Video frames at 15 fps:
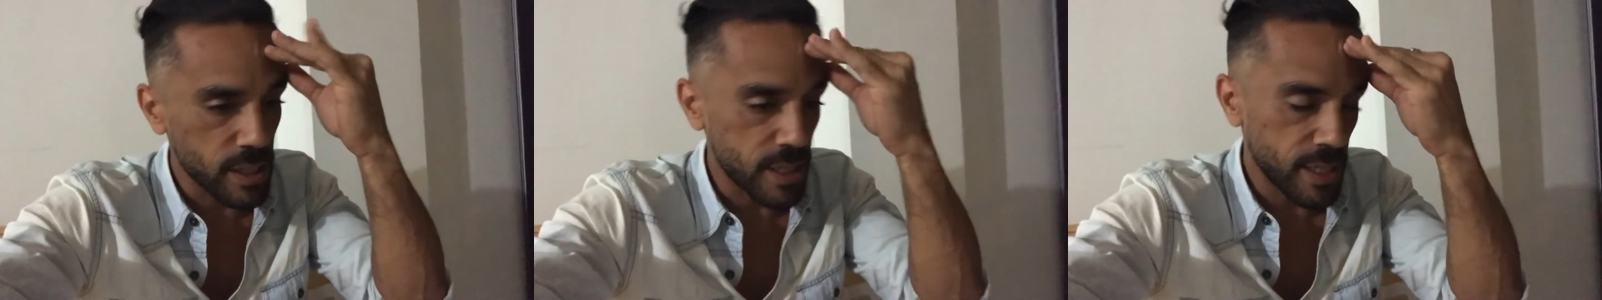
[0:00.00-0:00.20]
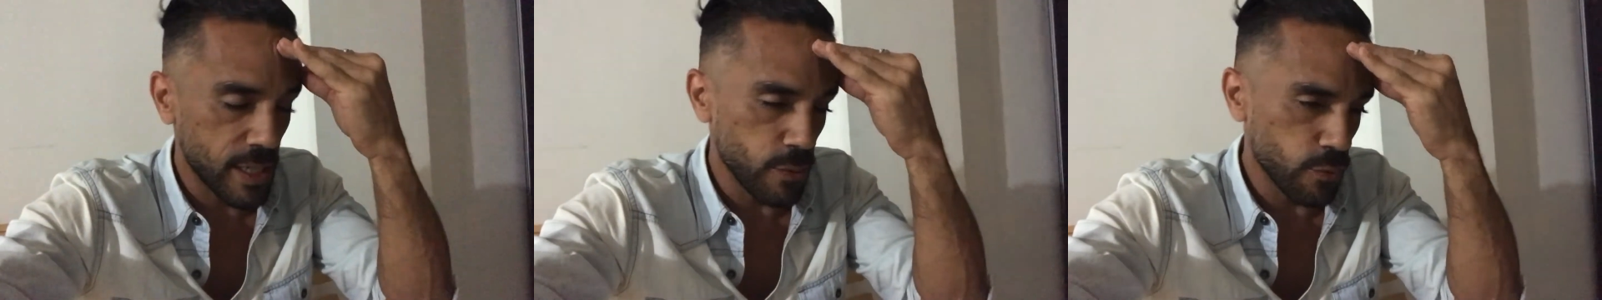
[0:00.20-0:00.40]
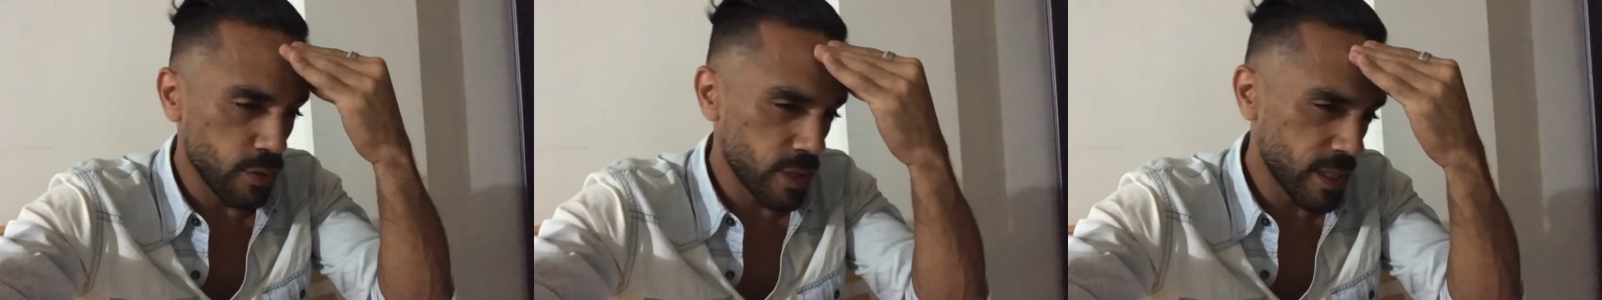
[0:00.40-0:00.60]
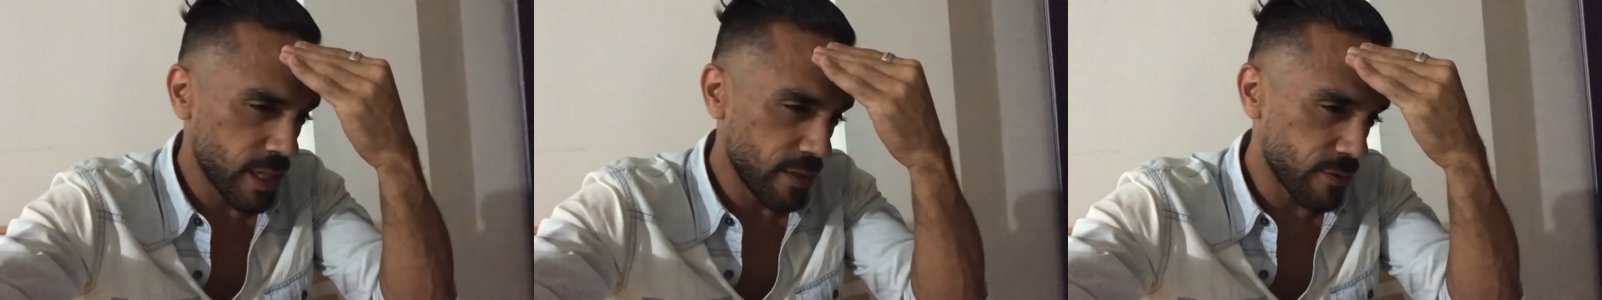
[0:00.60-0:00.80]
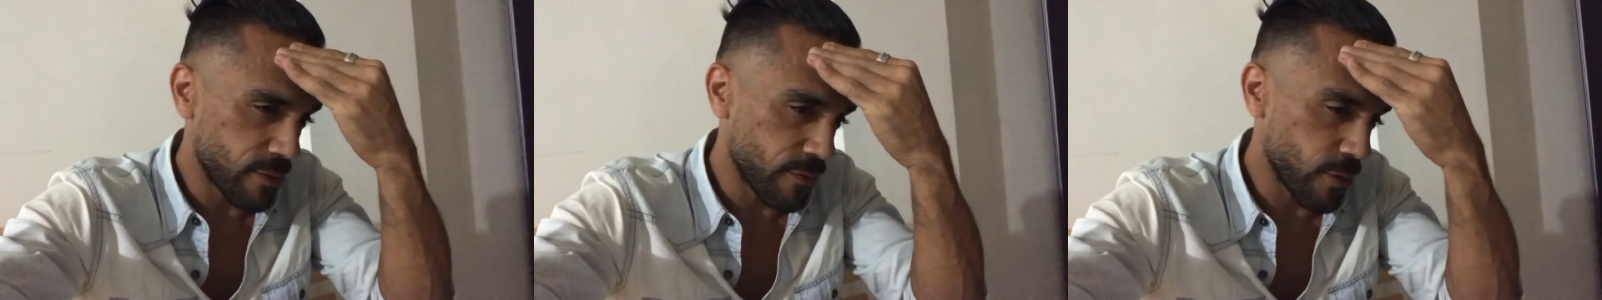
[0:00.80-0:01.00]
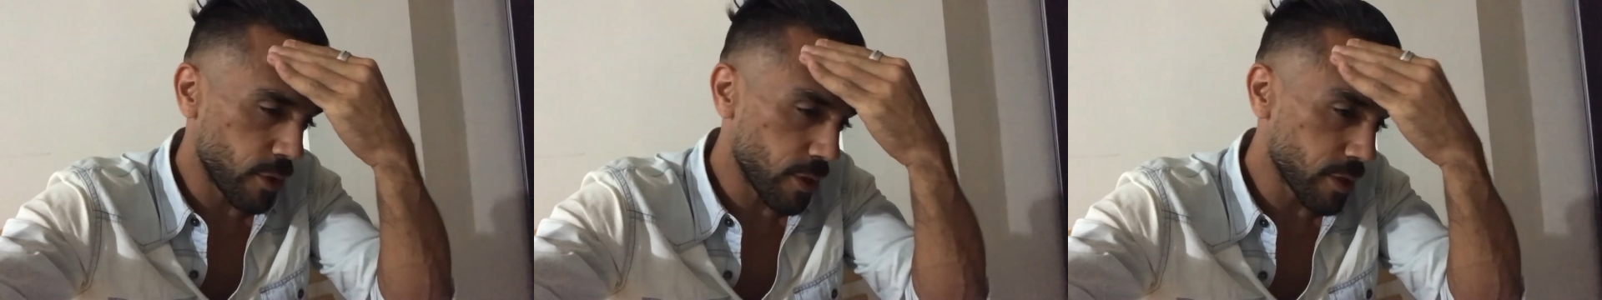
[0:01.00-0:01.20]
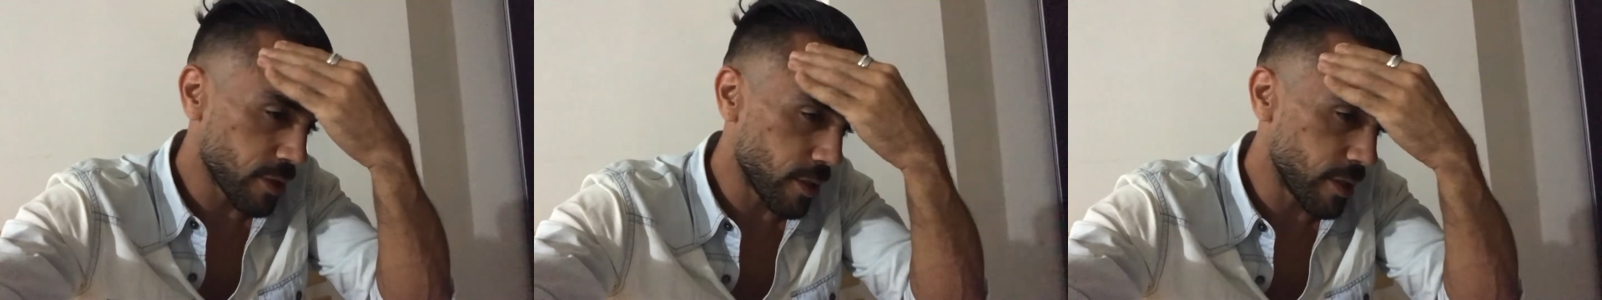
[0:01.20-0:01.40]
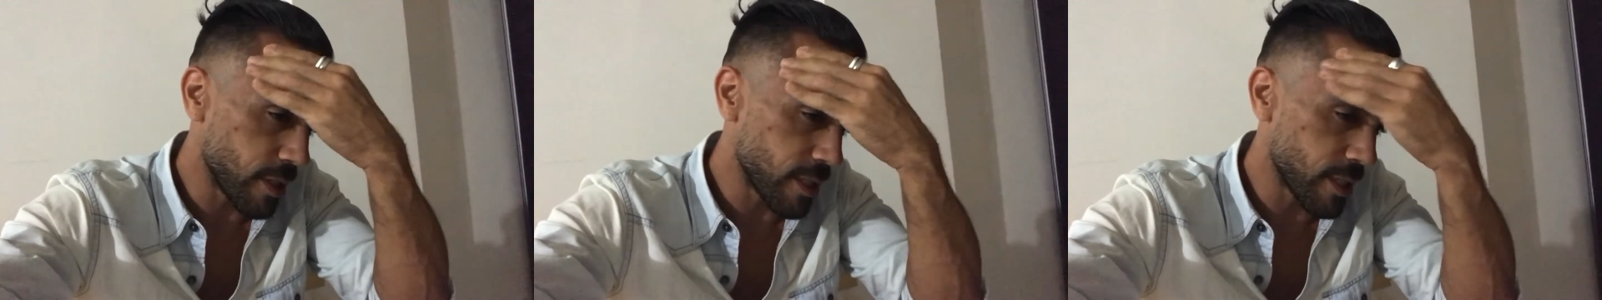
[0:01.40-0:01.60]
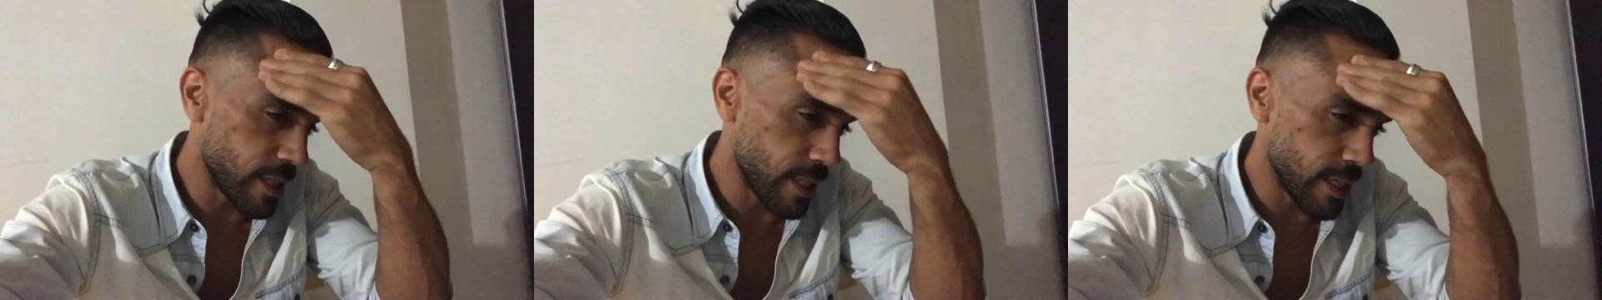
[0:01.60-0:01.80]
I really have to focus on this.